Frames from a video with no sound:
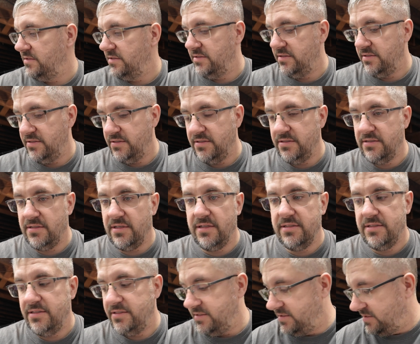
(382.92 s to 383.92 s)

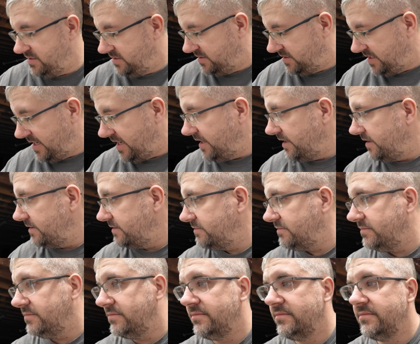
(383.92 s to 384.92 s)
Sunset
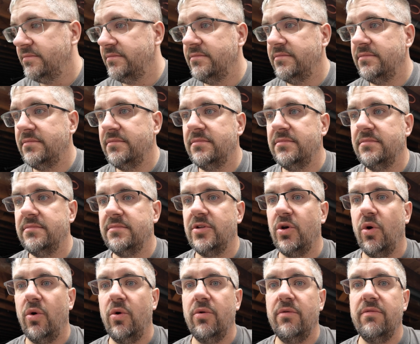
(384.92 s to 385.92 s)

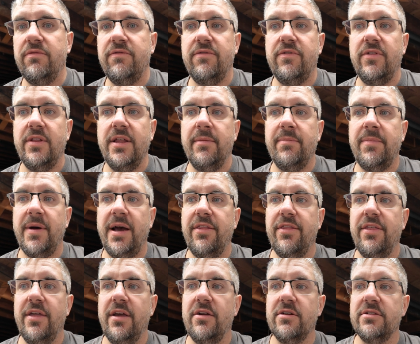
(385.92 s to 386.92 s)
Gold Flip, I
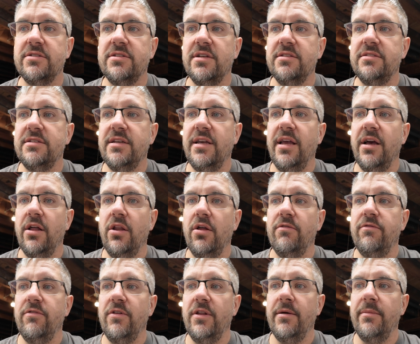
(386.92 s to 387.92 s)
think, or Sunset Yellow
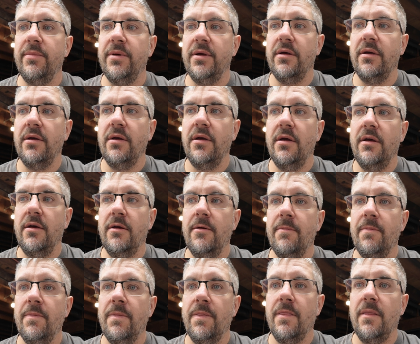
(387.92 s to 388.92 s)
Flip.
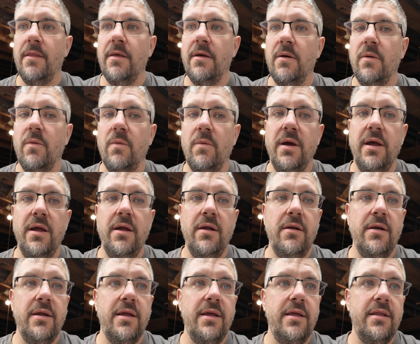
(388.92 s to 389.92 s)

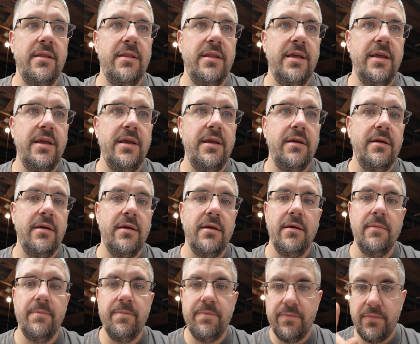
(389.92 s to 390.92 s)
Where in the...
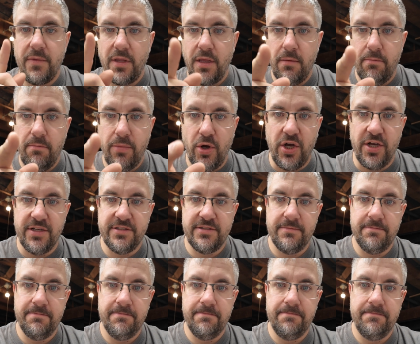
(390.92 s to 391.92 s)
Pause.
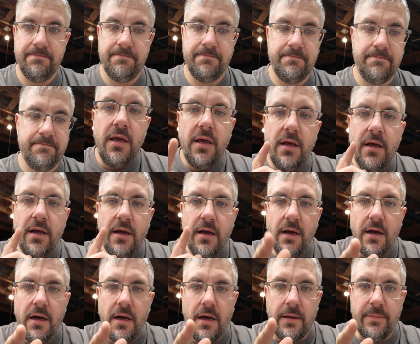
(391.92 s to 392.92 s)

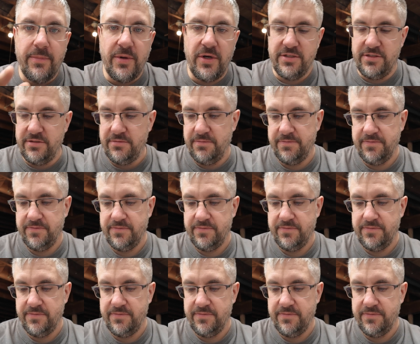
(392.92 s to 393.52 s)
Unpause.